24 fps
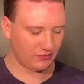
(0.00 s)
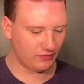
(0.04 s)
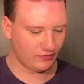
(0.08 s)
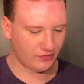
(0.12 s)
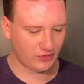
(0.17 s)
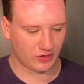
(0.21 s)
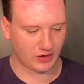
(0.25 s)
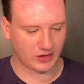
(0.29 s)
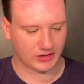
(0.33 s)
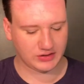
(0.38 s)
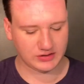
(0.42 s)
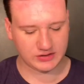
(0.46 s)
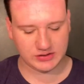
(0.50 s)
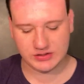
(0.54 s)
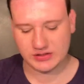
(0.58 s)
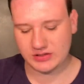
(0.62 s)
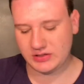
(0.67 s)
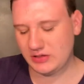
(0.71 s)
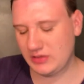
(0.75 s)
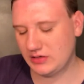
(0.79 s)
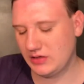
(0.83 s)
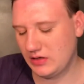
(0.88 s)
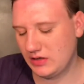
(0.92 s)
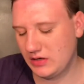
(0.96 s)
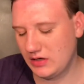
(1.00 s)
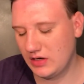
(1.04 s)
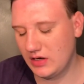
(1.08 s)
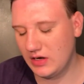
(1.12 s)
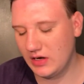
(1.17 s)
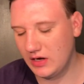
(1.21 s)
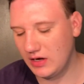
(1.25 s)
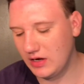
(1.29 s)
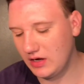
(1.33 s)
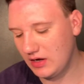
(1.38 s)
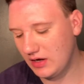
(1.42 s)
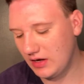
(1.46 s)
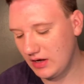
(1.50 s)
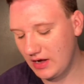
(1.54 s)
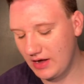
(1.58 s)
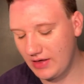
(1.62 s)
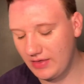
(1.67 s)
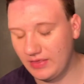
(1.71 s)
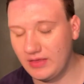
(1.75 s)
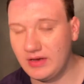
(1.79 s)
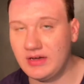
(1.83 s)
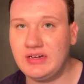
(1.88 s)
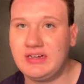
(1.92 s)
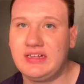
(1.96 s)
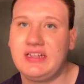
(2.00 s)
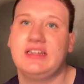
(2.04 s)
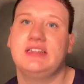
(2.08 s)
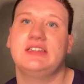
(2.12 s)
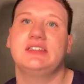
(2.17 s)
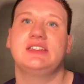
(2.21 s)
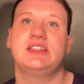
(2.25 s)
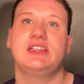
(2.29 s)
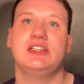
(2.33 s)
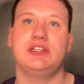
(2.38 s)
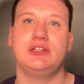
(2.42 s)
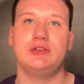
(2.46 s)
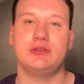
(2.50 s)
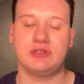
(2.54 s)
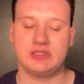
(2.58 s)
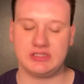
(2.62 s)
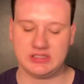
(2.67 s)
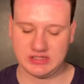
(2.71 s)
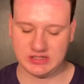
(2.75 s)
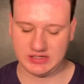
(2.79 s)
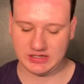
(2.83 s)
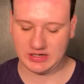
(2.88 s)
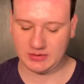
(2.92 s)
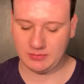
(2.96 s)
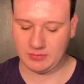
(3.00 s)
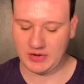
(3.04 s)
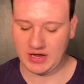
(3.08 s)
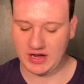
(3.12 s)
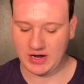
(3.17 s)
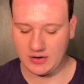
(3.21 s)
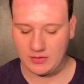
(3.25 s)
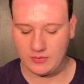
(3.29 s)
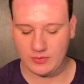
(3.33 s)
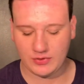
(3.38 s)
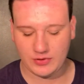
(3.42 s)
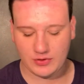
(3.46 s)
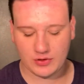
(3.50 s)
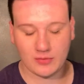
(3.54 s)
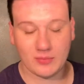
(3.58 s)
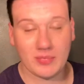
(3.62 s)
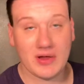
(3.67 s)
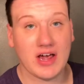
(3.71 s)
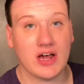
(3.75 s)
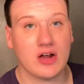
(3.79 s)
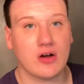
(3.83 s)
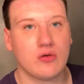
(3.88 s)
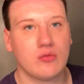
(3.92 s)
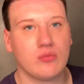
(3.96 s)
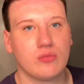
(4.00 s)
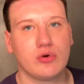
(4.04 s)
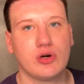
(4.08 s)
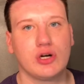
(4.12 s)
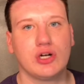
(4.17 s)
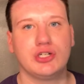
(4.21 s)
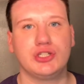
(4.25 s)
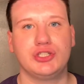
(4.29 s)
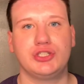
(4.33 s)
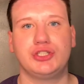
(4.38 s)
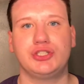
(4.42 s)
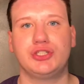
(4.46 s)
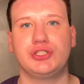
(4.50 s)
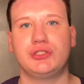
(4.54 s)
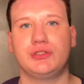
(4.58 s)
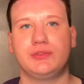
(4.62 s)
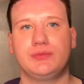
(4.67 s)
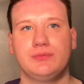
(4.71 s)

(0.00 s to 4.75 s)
front and continue to slick it back with our powder brush.